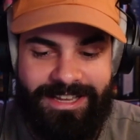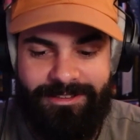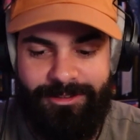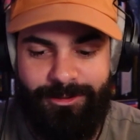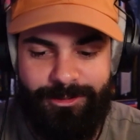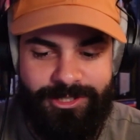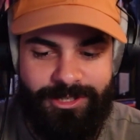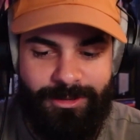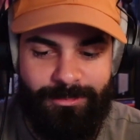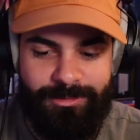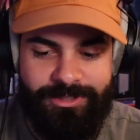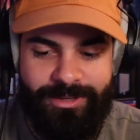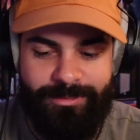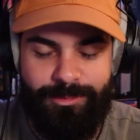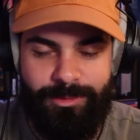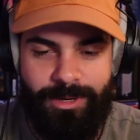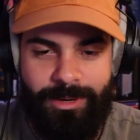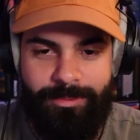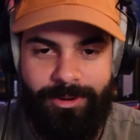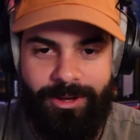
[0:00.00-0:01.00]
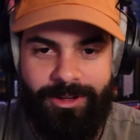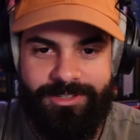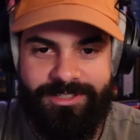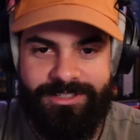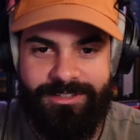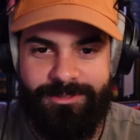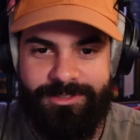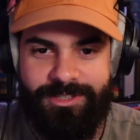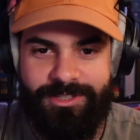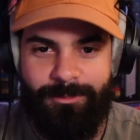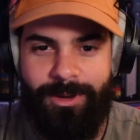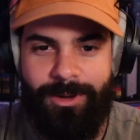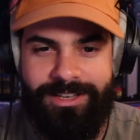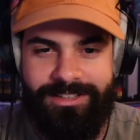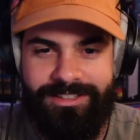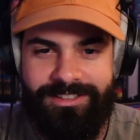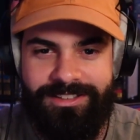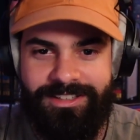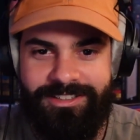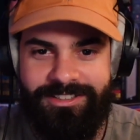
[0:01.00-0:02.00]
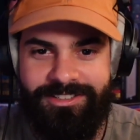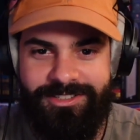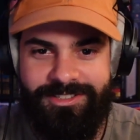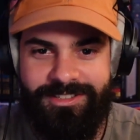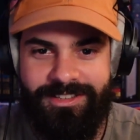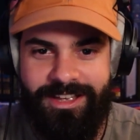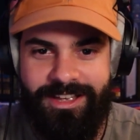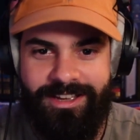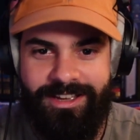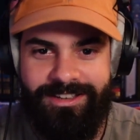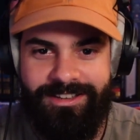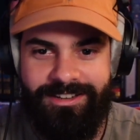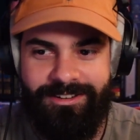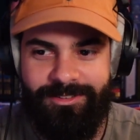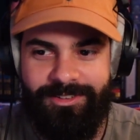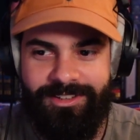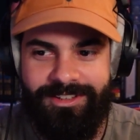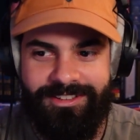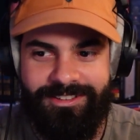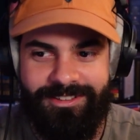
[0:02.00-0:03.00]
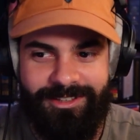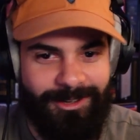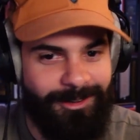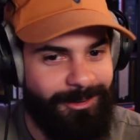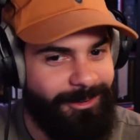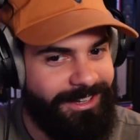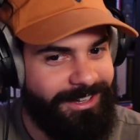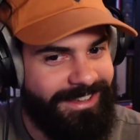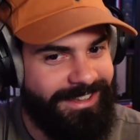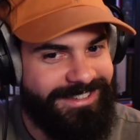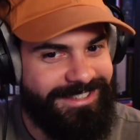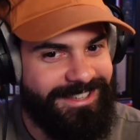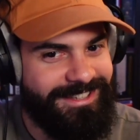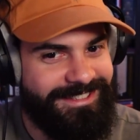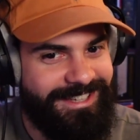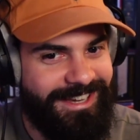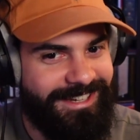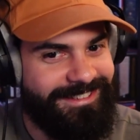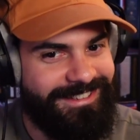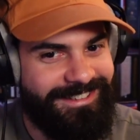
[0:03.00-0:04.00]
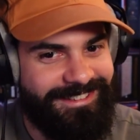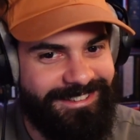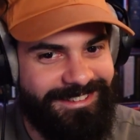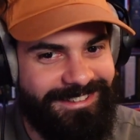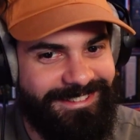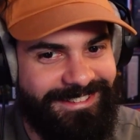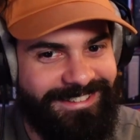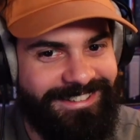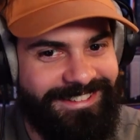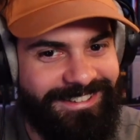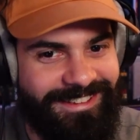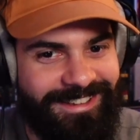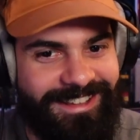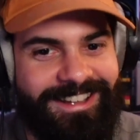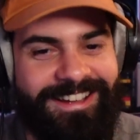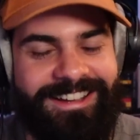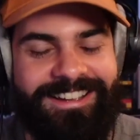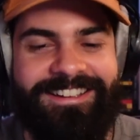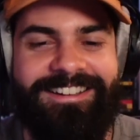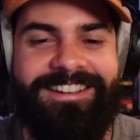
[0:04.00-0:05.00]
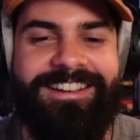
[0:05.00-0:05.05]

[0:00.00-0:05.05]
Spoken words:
there's a couple times where I paused and I was like, wait, did they just lie? And I was like, no, I guess they technically didn't lie.